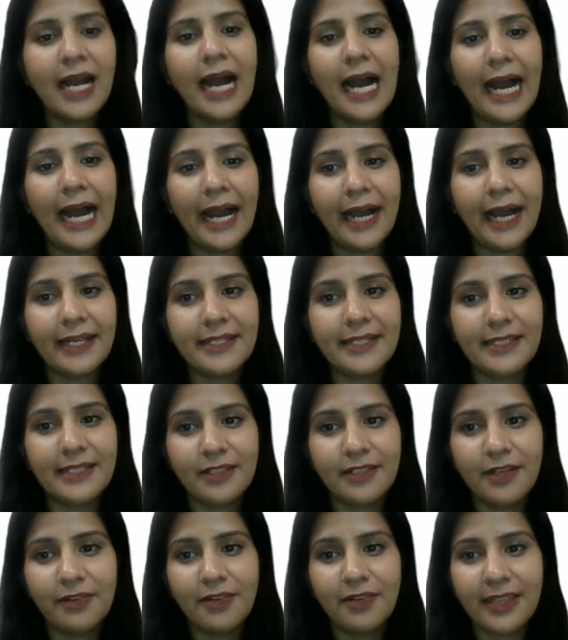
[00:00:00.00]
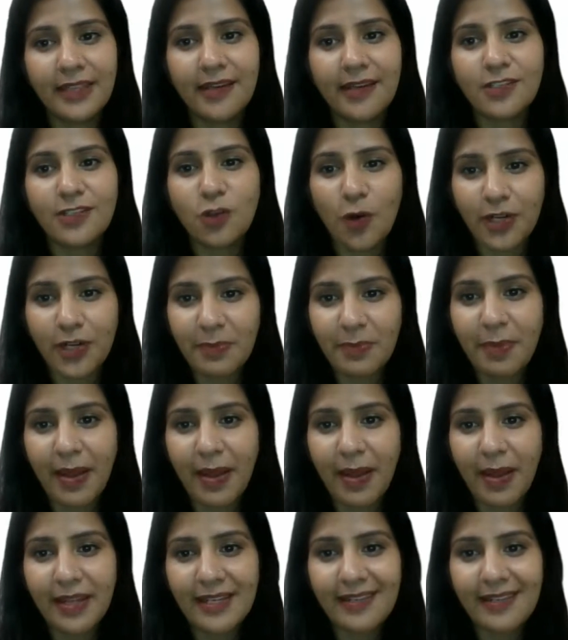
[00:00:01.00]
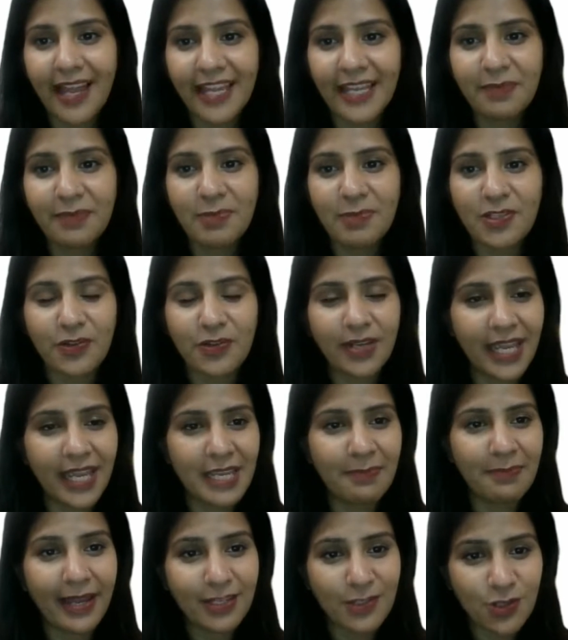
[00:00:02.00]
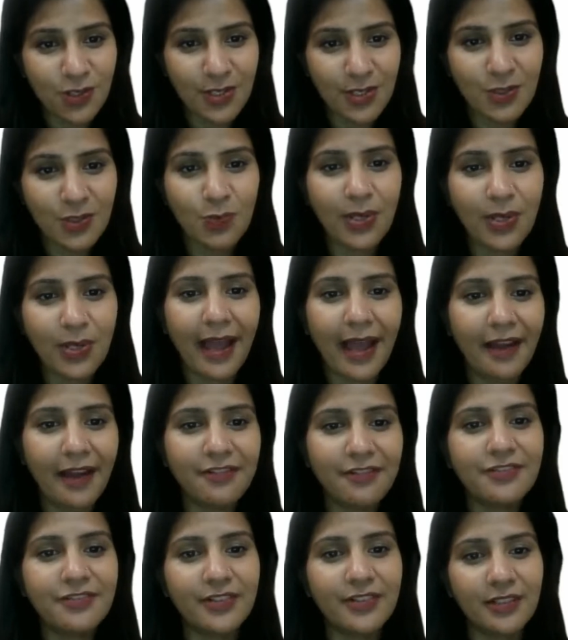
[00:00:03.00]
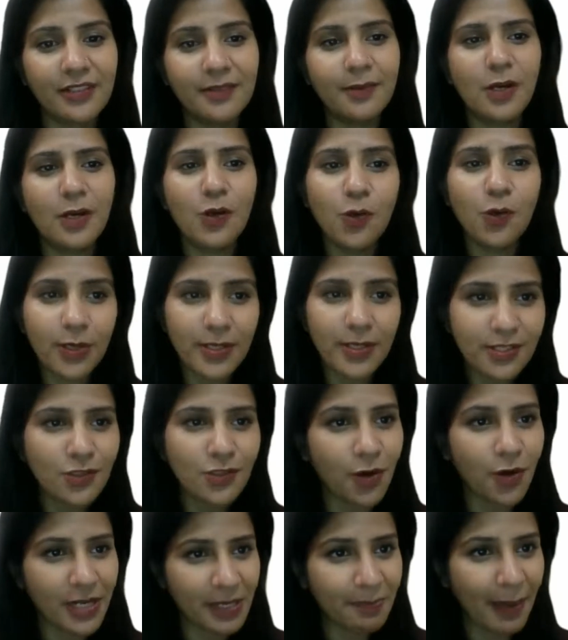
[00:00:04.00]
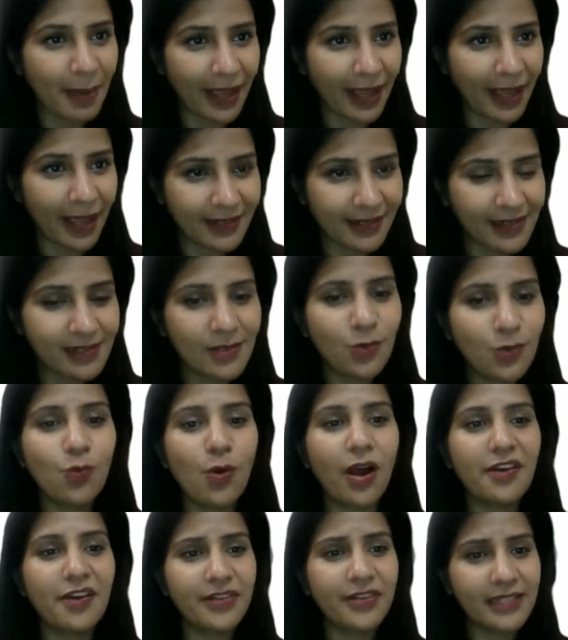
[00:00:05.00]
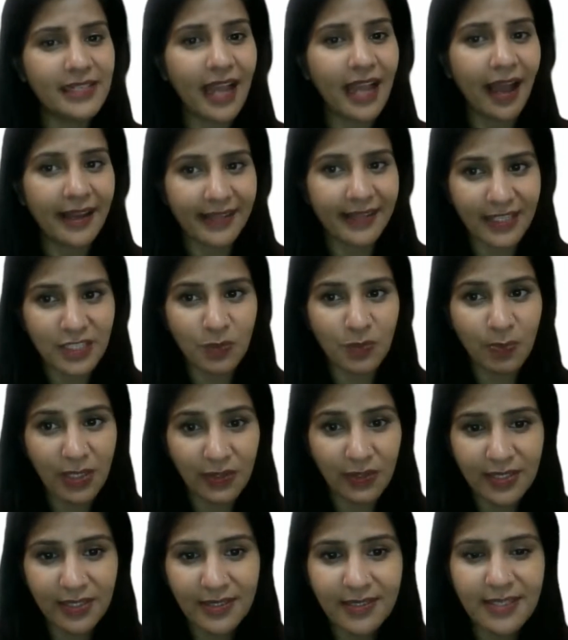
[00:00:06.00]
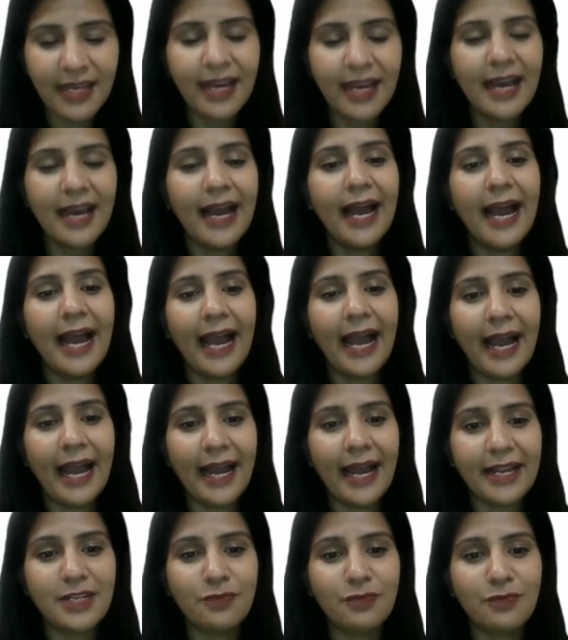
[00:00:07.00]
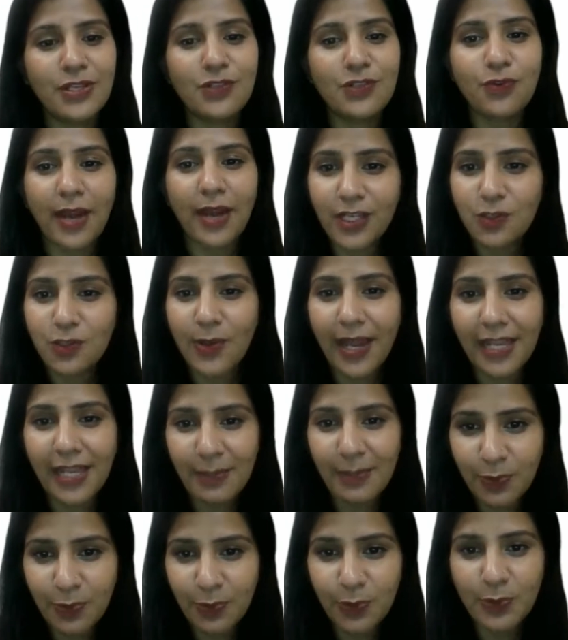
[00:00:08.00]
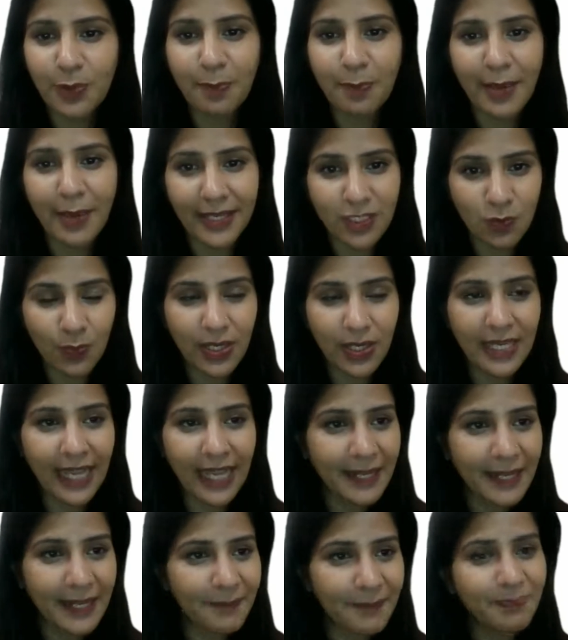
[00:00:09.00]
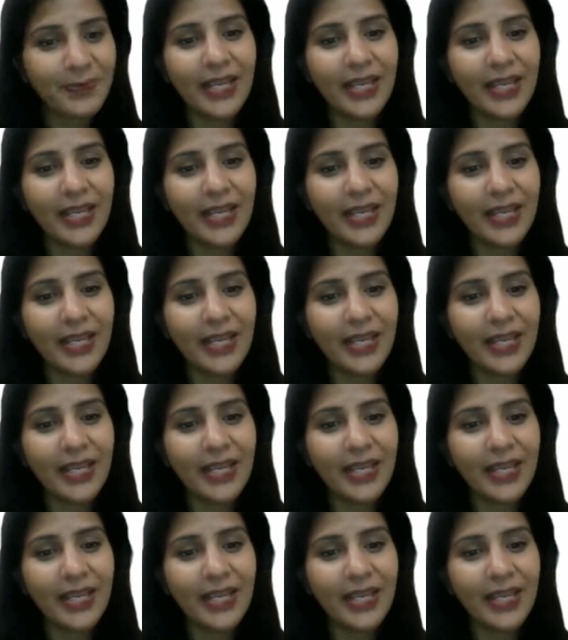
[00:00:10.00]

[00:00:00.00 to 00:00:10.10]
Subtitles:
And in the attorney panel, like Mr. Gehi mentioned, we have a good attorney panel who are really high experienced, and we try to help you the best we can.